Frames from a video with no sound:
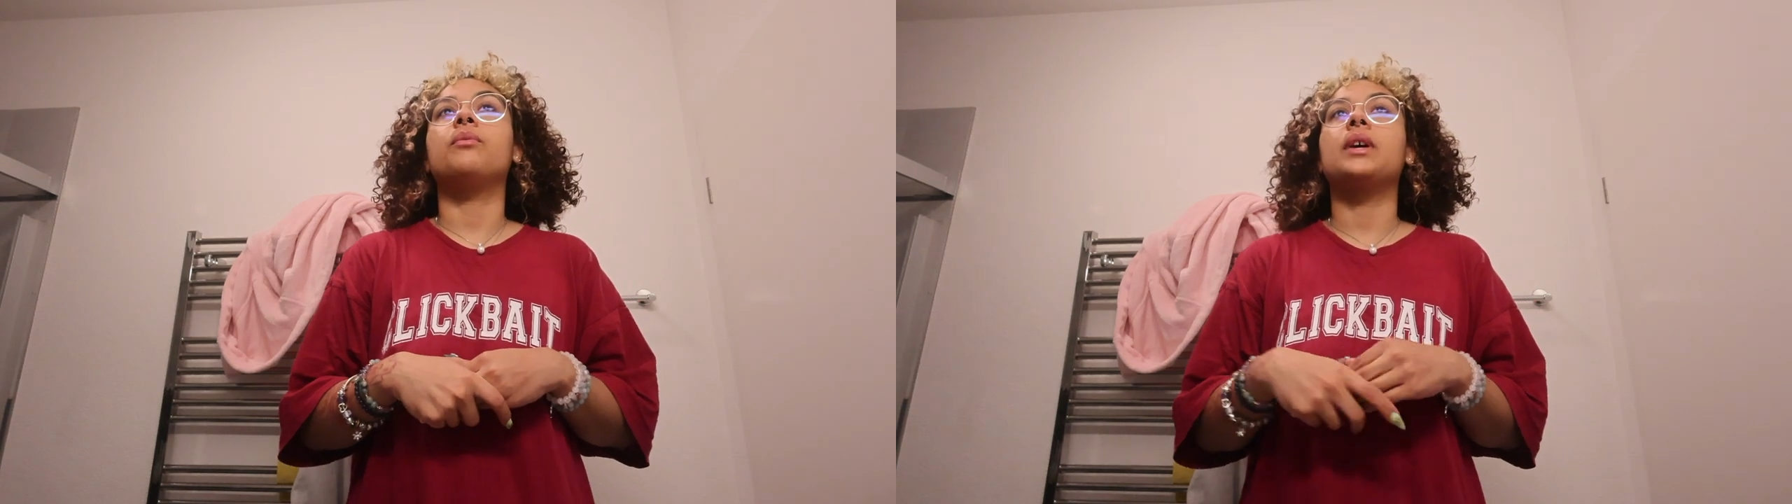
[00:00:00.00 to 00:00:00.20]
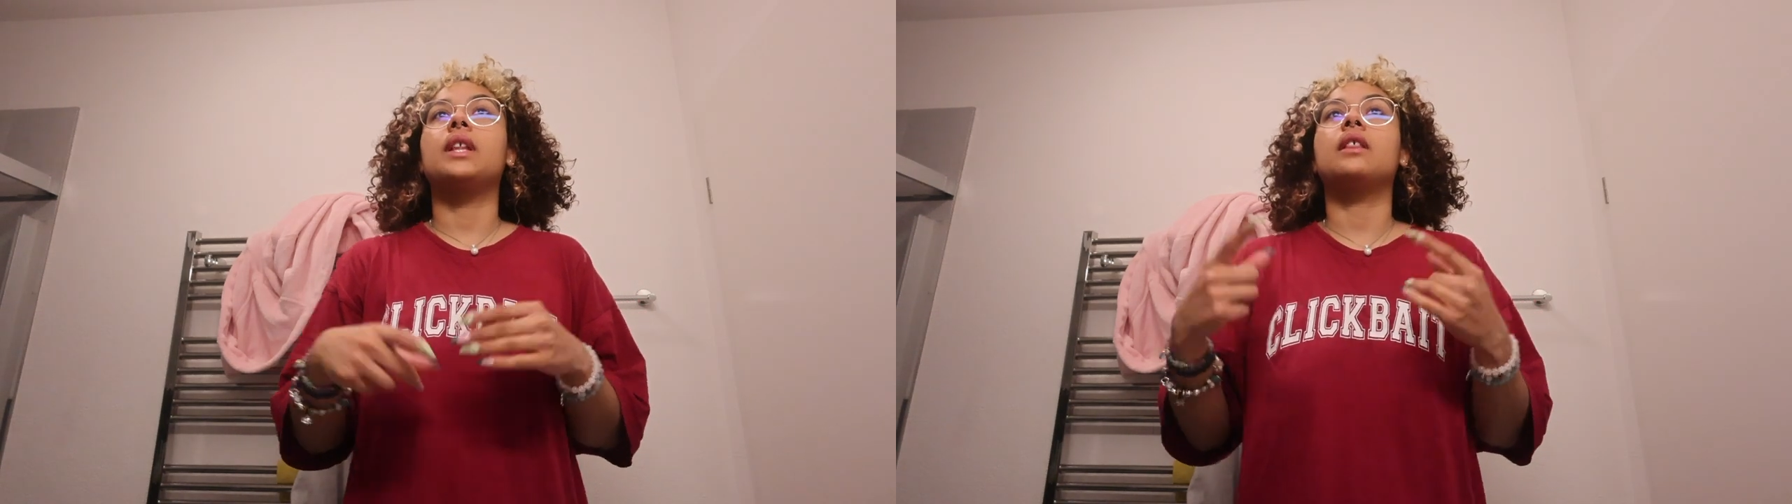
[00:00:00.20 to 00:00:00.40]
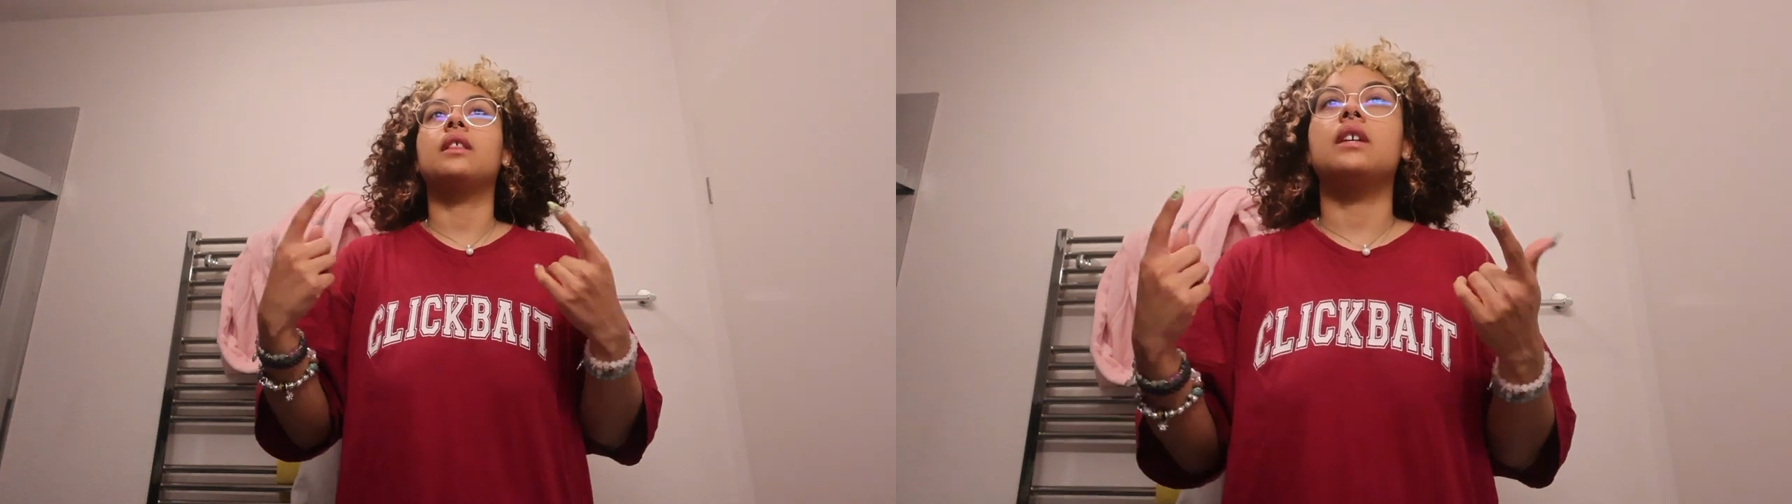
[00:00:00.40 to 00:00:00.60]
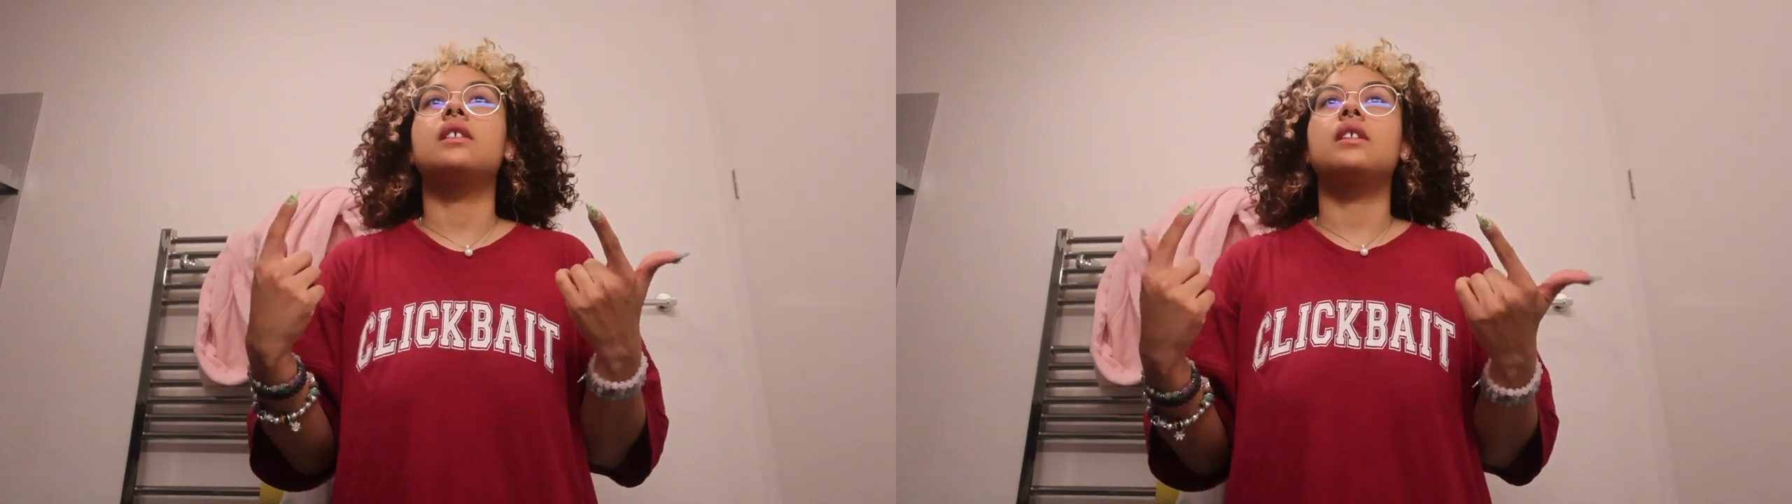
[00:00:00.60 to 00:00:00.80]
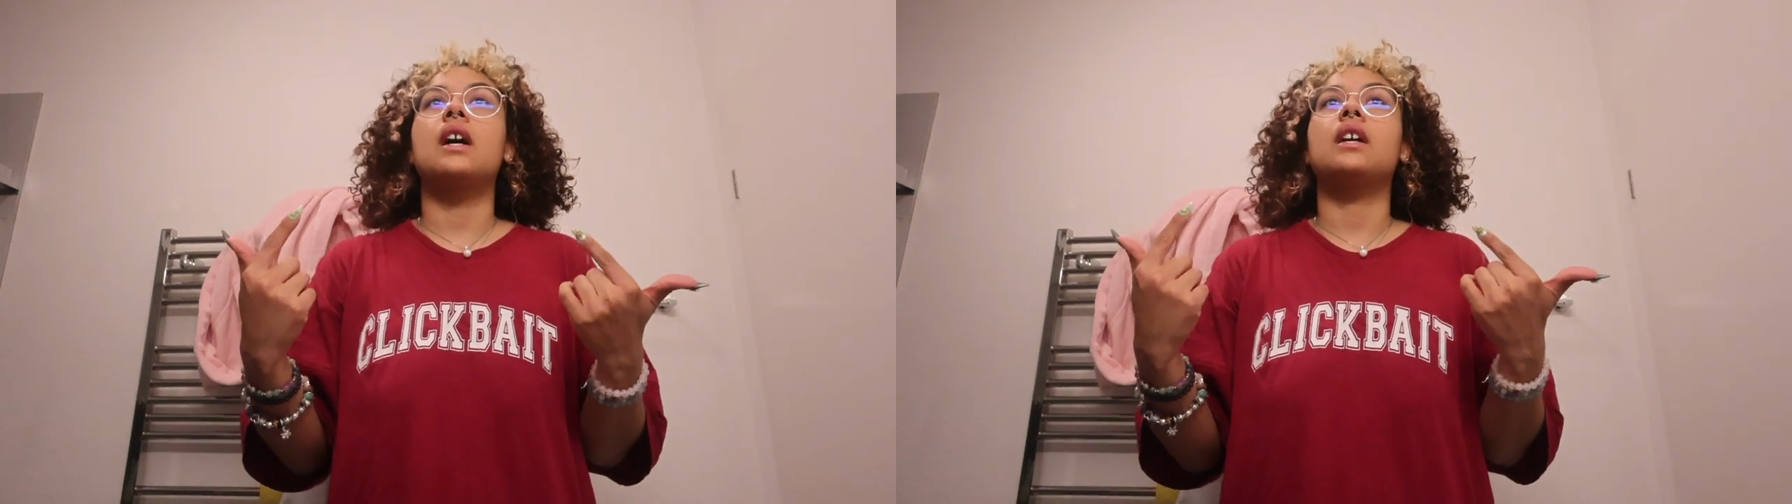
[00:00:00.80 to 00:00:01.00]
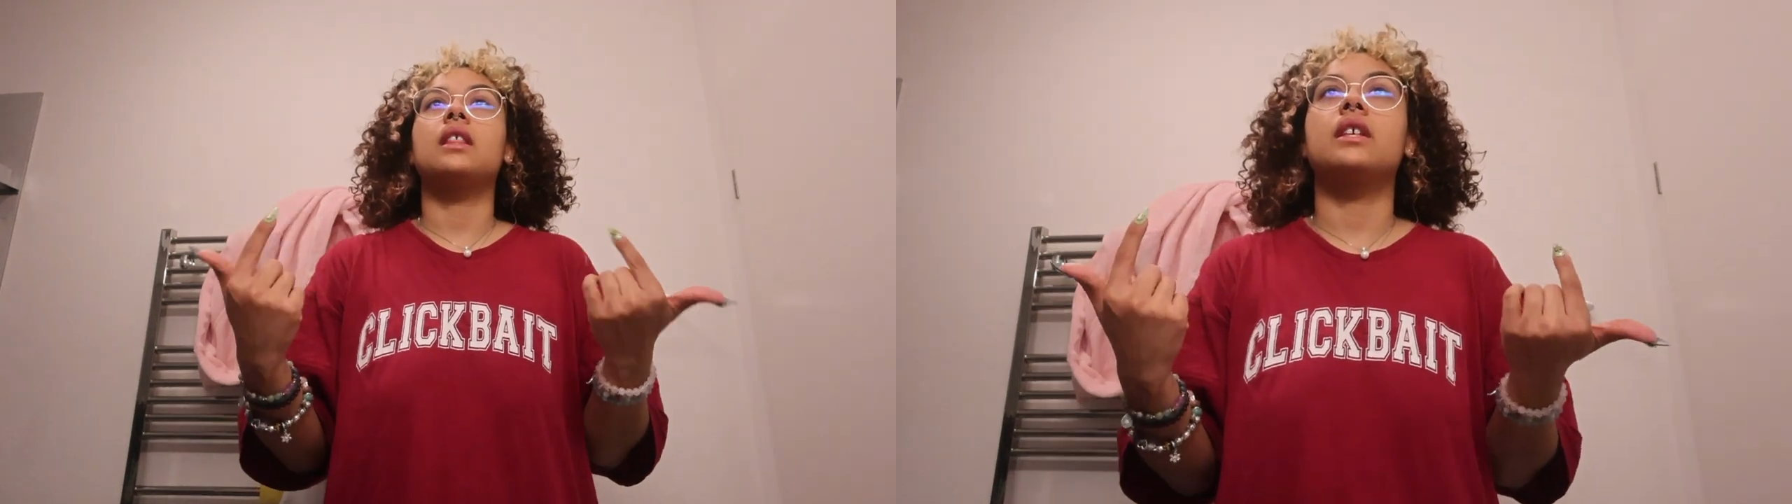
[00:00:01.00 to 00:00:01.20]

with this like